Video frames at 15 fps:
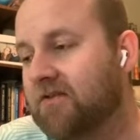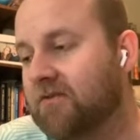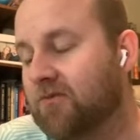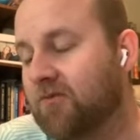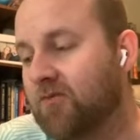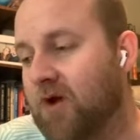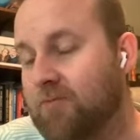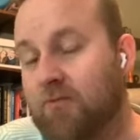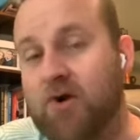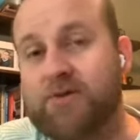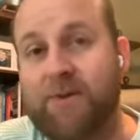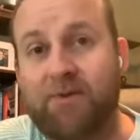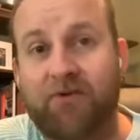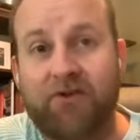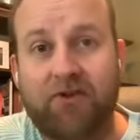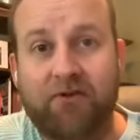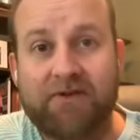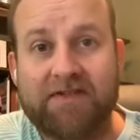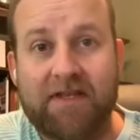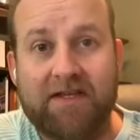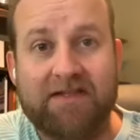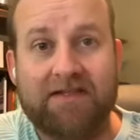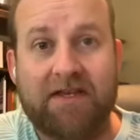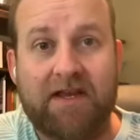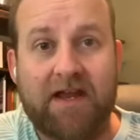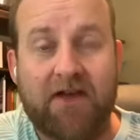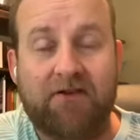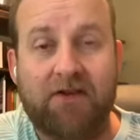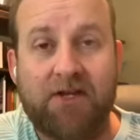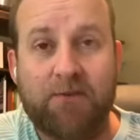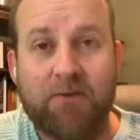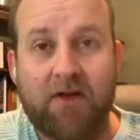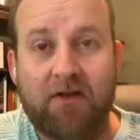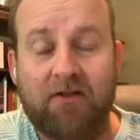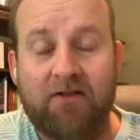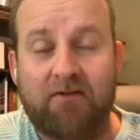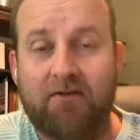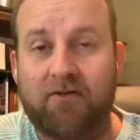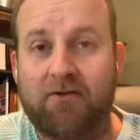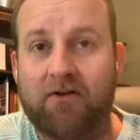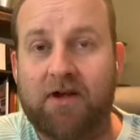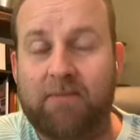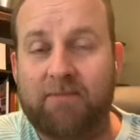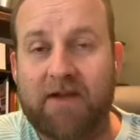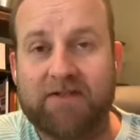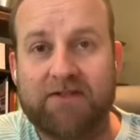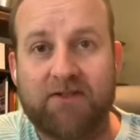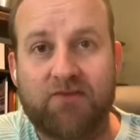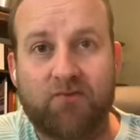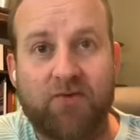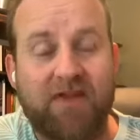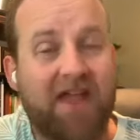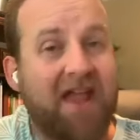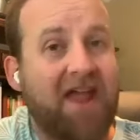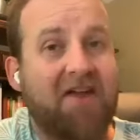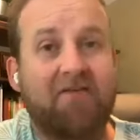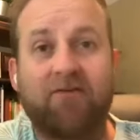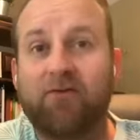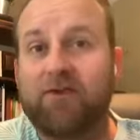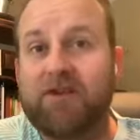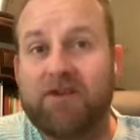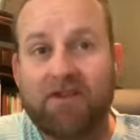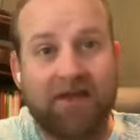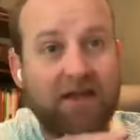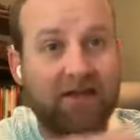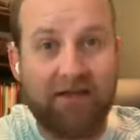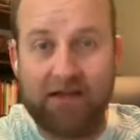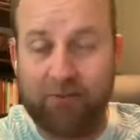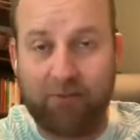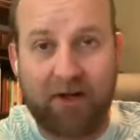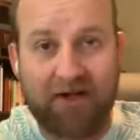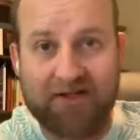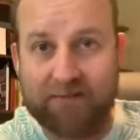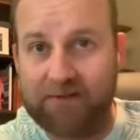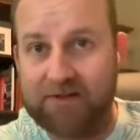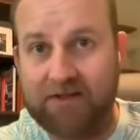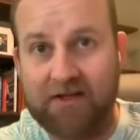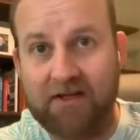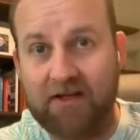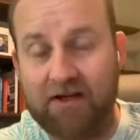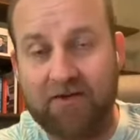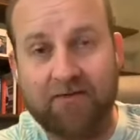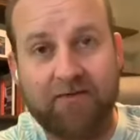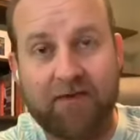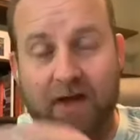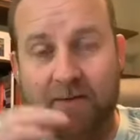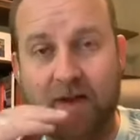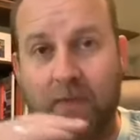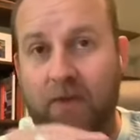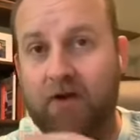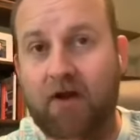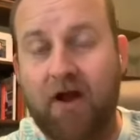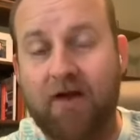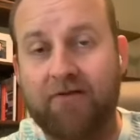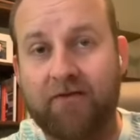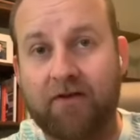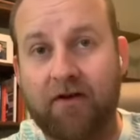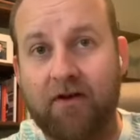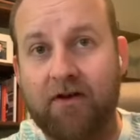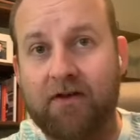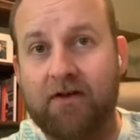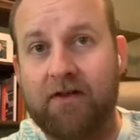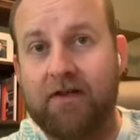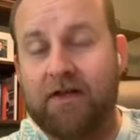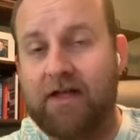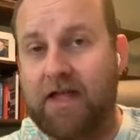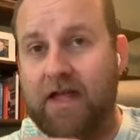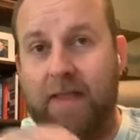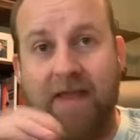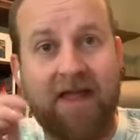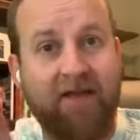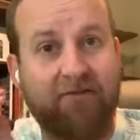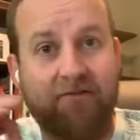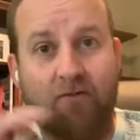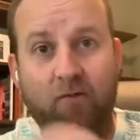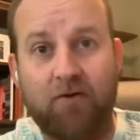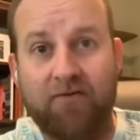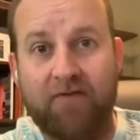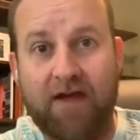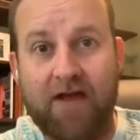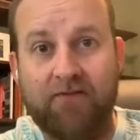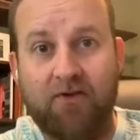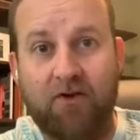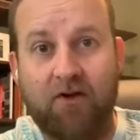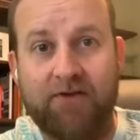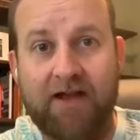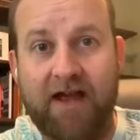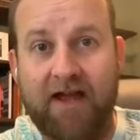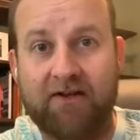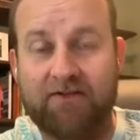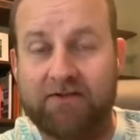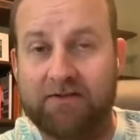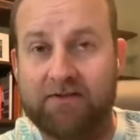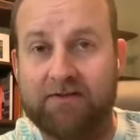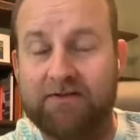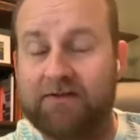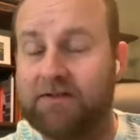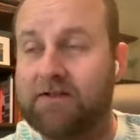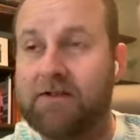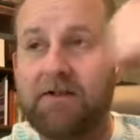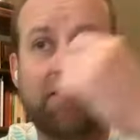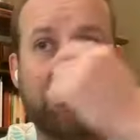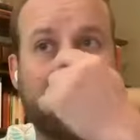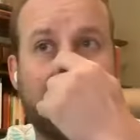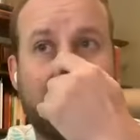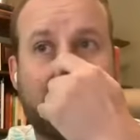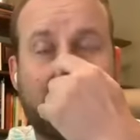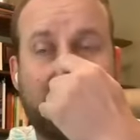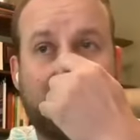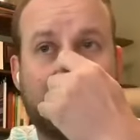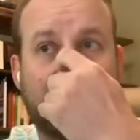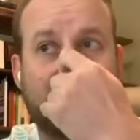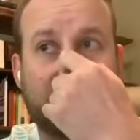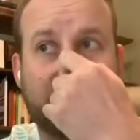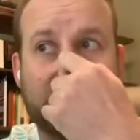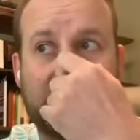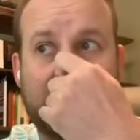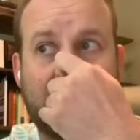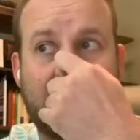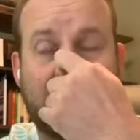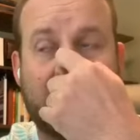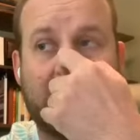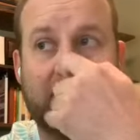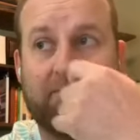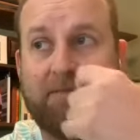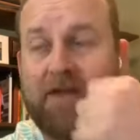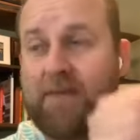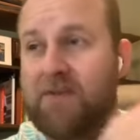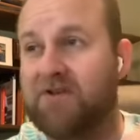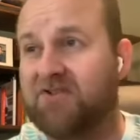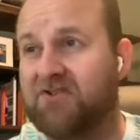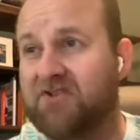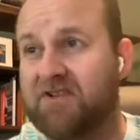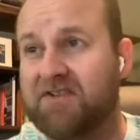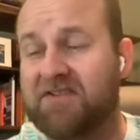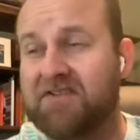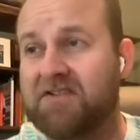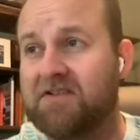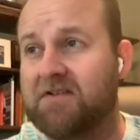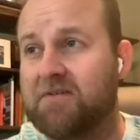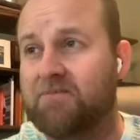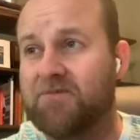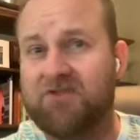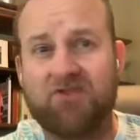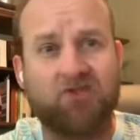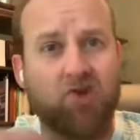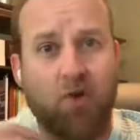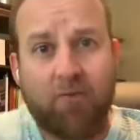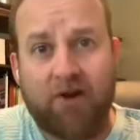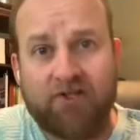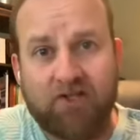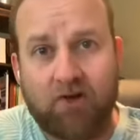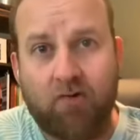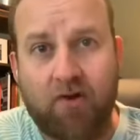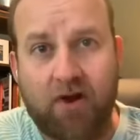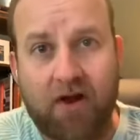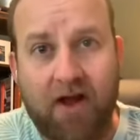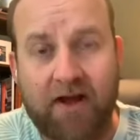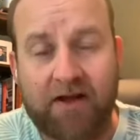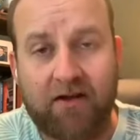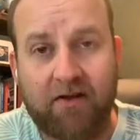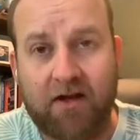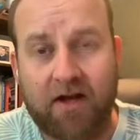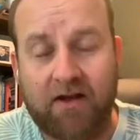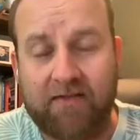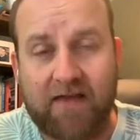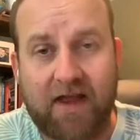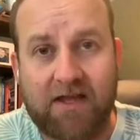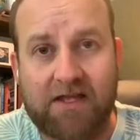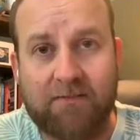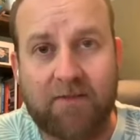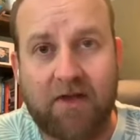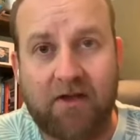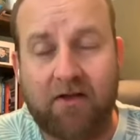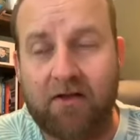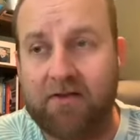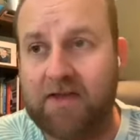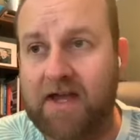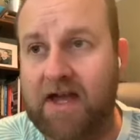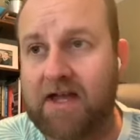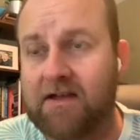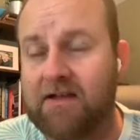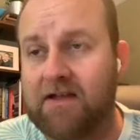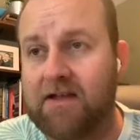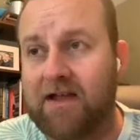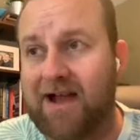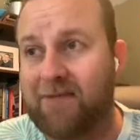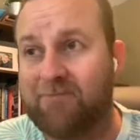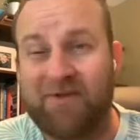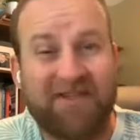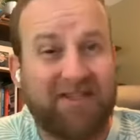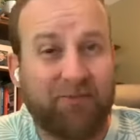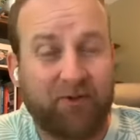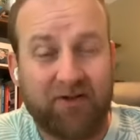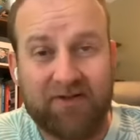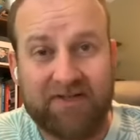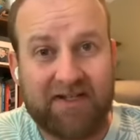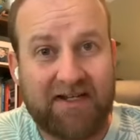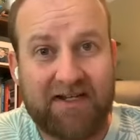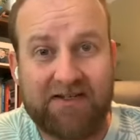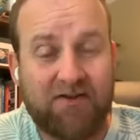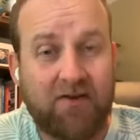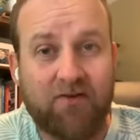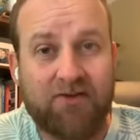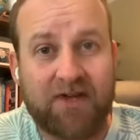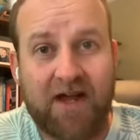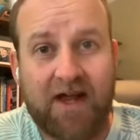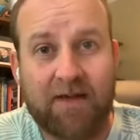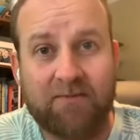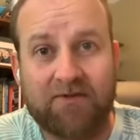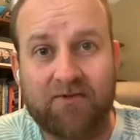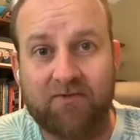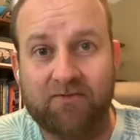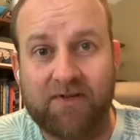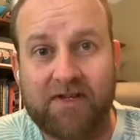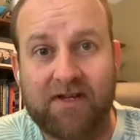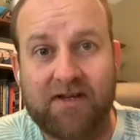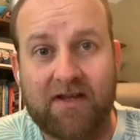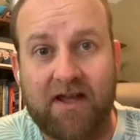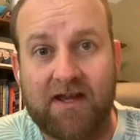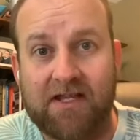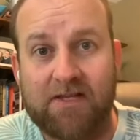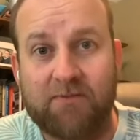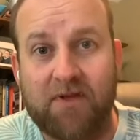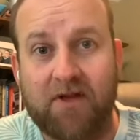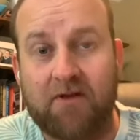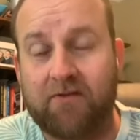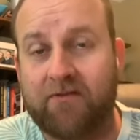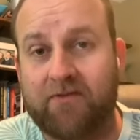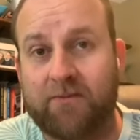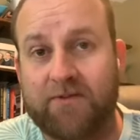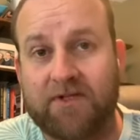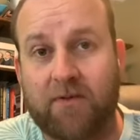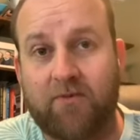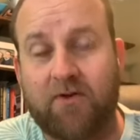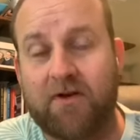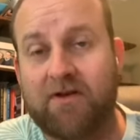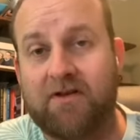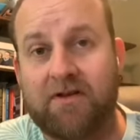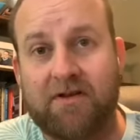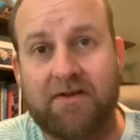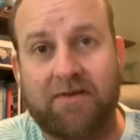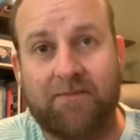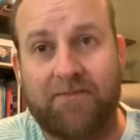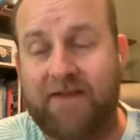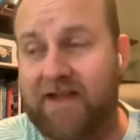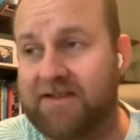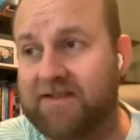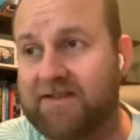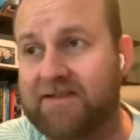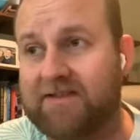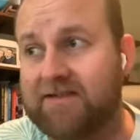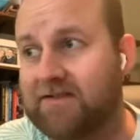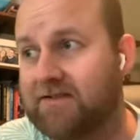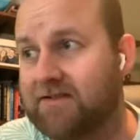What most people do is they send out an email or a message with everything they can possibly think of about their offer, and they have 4 or 5 call to actions, and there's just so much going on in that email that a busy person has no time to read an email from someone that's